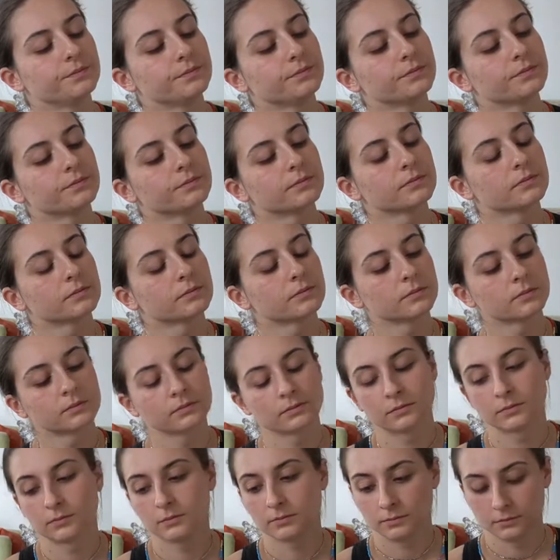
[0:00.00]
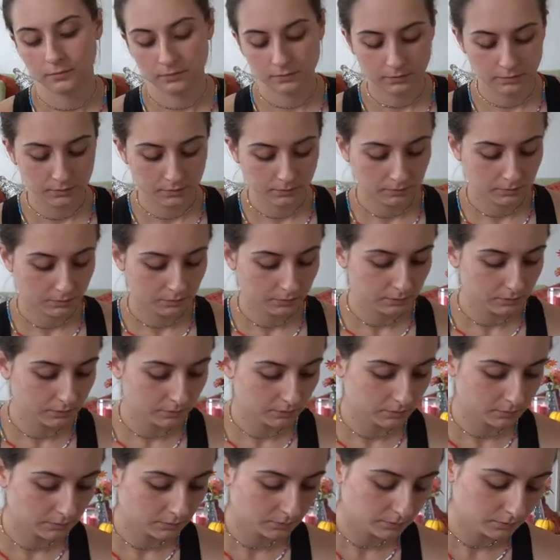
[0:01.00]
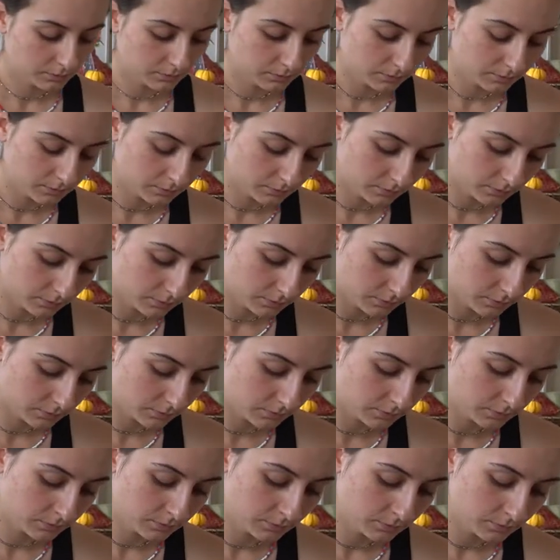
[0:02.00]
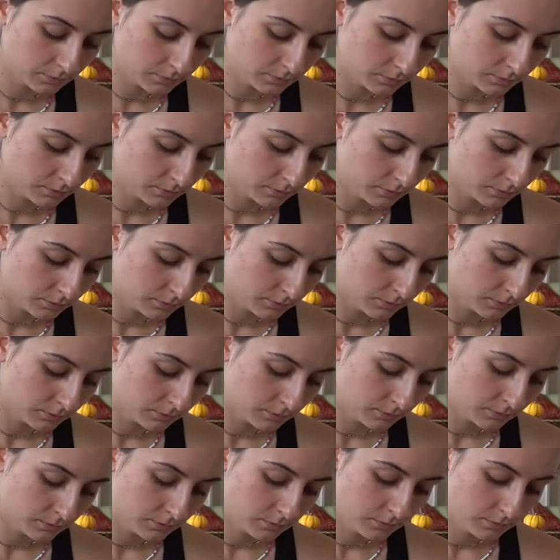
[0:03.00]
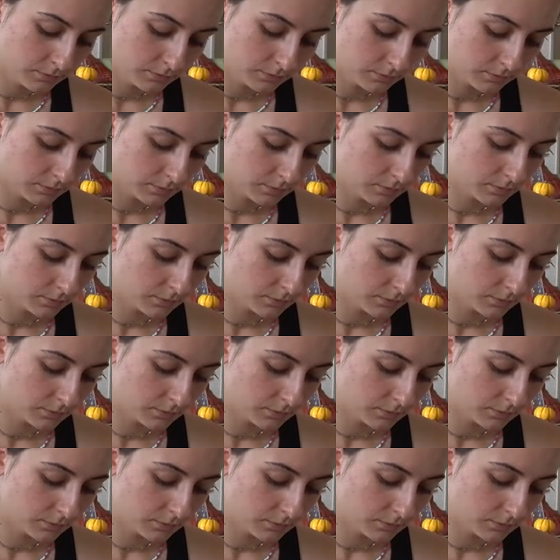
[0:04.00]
Nobody speaks.